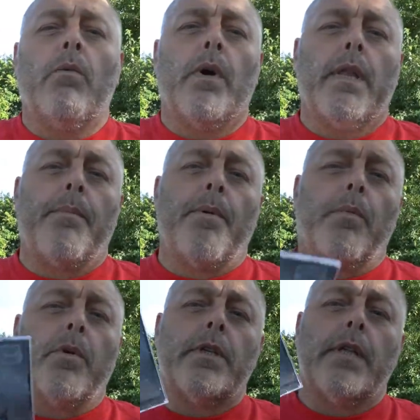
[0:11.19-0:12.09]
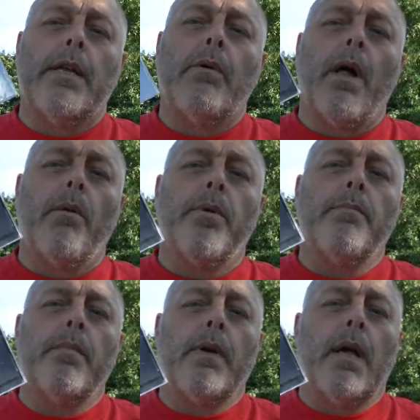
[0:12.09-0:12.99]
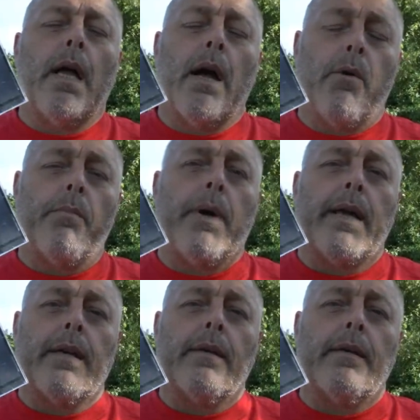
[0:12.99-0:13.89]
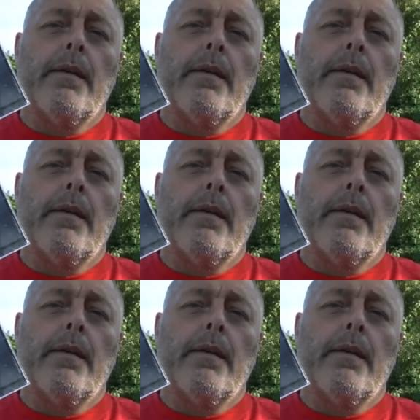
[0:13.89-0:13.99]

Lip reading: where they're promoting their new album, Arrup Bang.